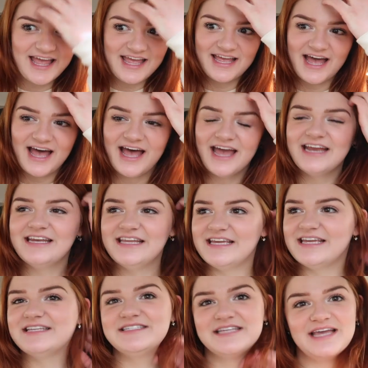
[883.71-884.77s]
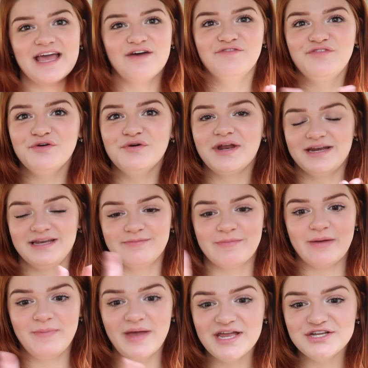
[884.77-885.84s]
Like I need to get food, I need
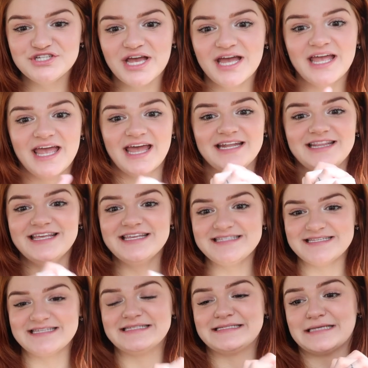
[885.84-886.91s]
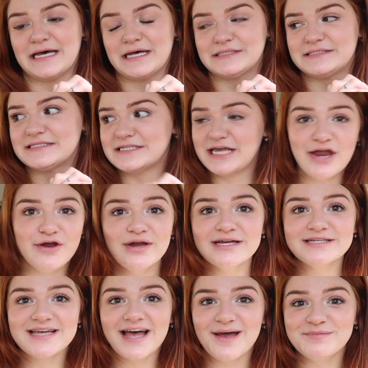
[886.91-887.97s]
my paycheck, and this is a
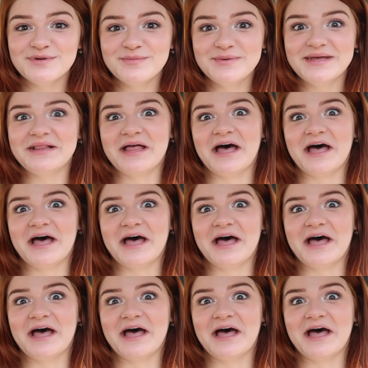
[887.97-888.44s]
scary time to be